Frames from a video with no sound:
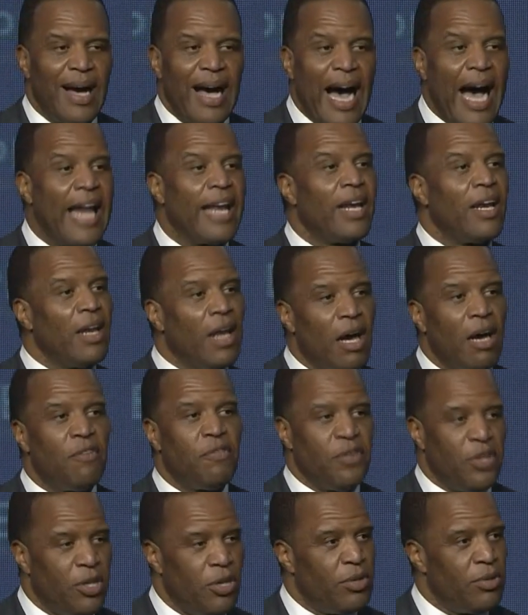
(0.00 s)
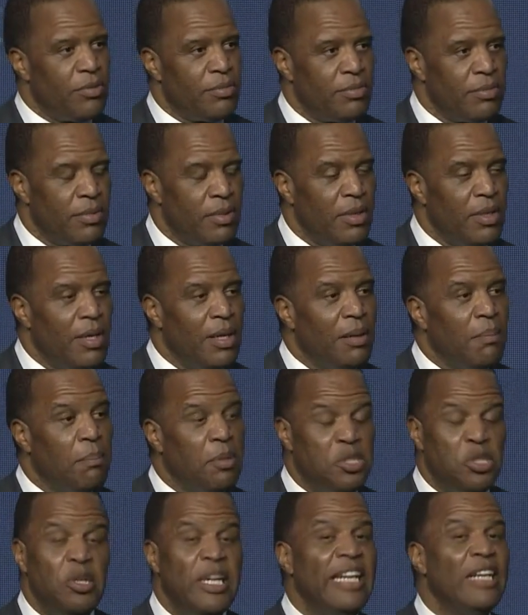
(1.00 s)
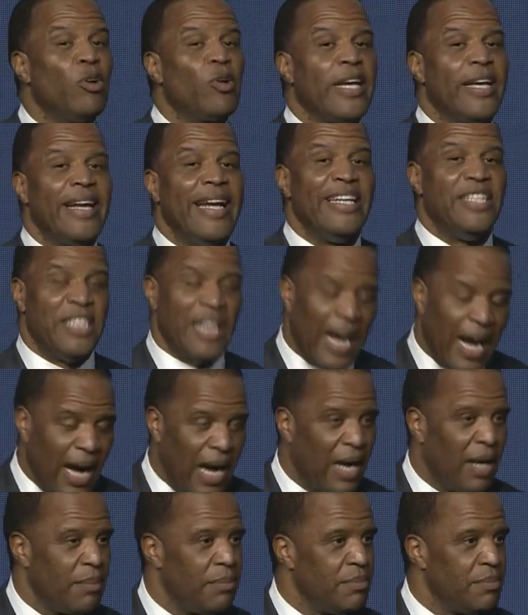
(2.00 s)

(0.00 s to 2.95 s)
I love you, but you need to get a job.